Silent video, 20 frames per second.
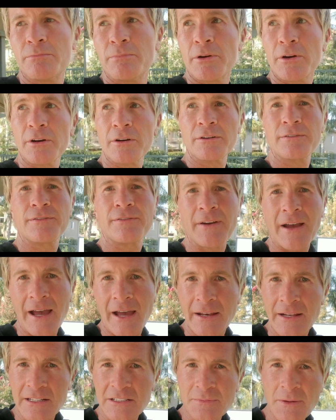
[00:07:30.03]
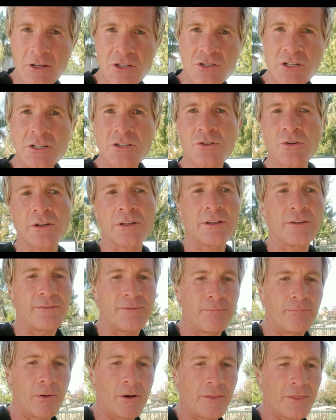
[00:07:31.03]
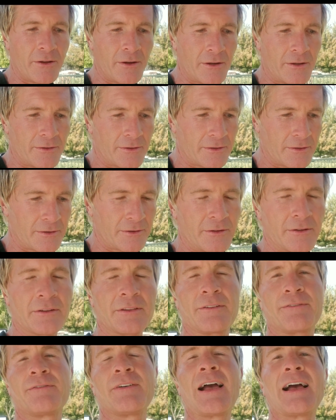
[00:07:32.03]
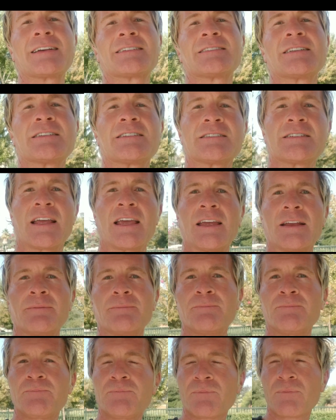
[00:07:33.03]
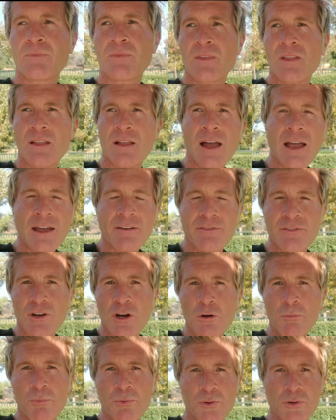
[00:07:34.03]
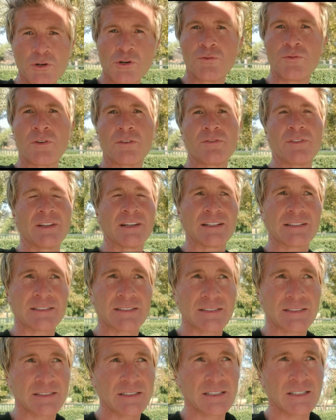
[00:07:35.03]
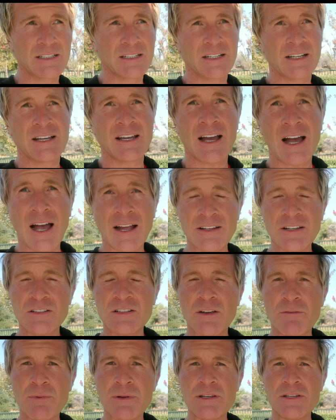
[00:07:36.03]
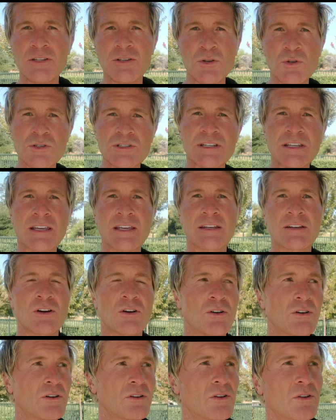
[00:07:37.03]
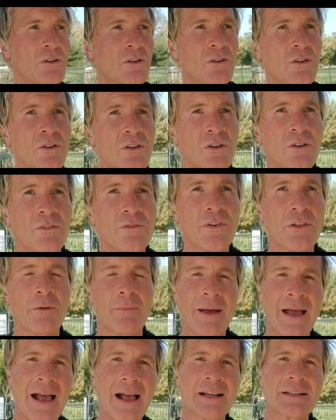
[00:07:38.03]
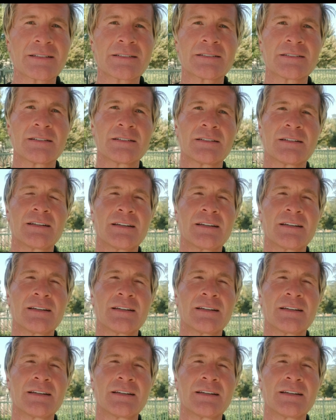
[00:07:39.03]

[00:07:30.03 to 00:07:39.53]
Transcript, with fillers: burn fat, especially during the fasted state. I have no proof of this. I just have been using it for the past,